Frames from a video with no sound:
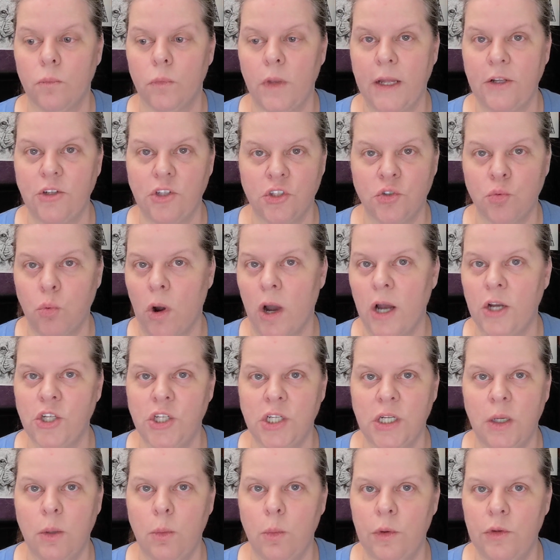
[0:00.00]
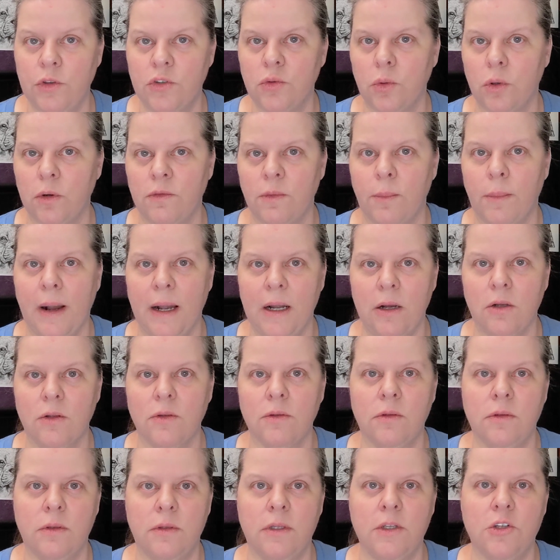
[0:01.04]
like just washing it with sort of a mild
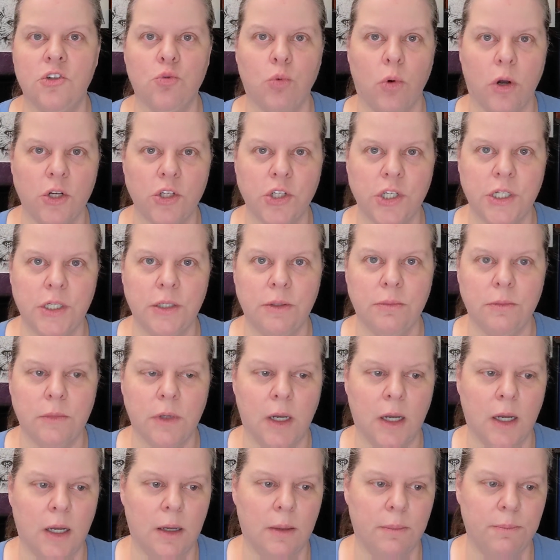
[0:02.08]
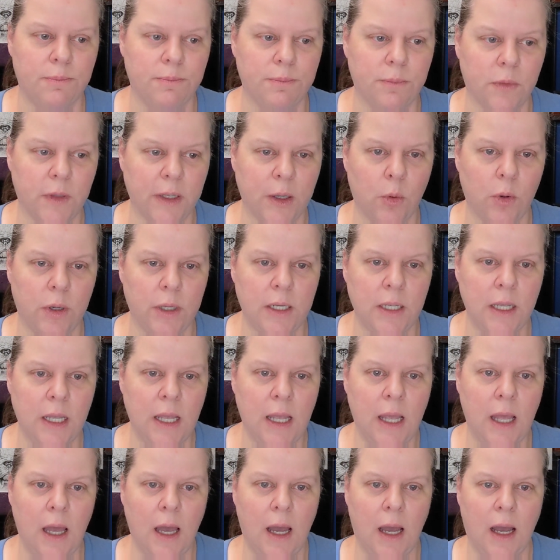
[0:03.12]
dishwashing liquid,
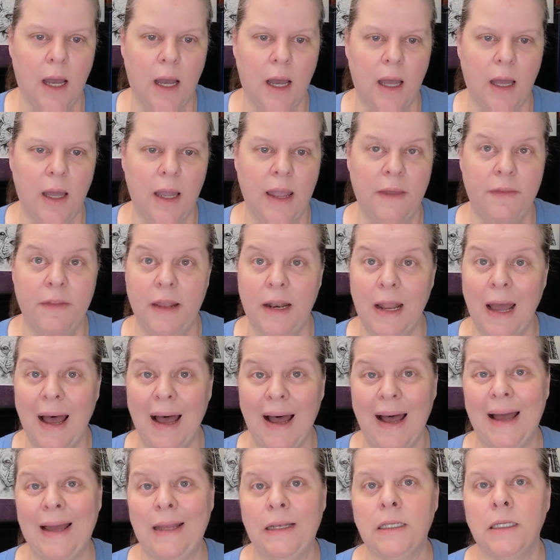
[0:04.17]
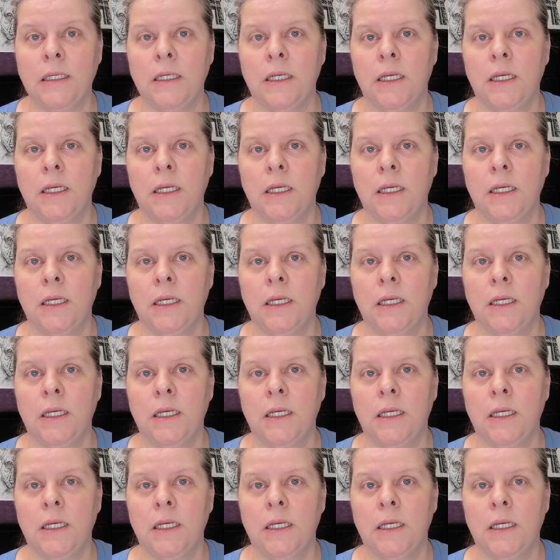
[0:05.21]
and then hot